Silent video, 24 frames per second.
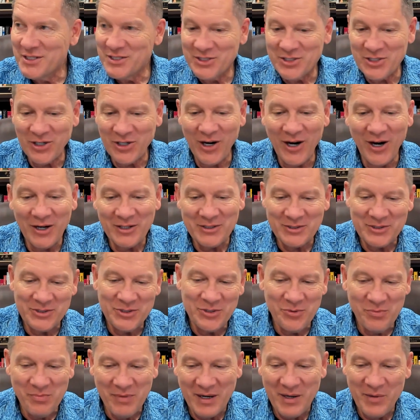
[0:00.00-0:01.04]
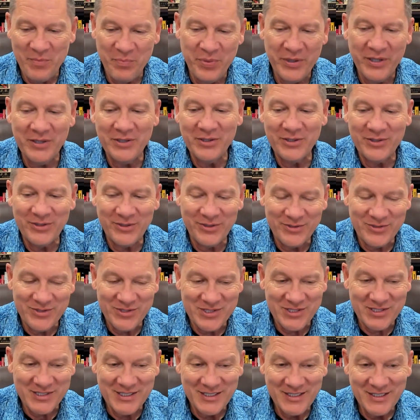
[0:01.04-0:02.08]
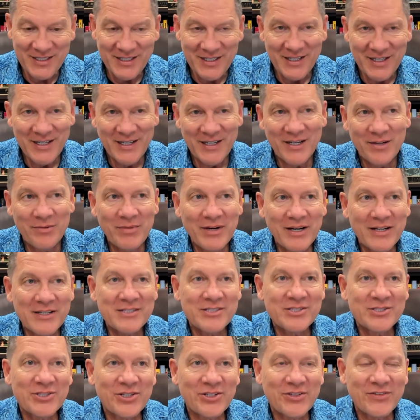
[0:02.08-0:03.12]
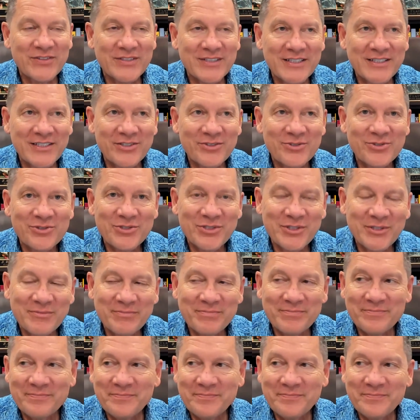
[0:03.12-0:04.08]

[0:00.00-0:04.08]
talk to my peers about servant leadership?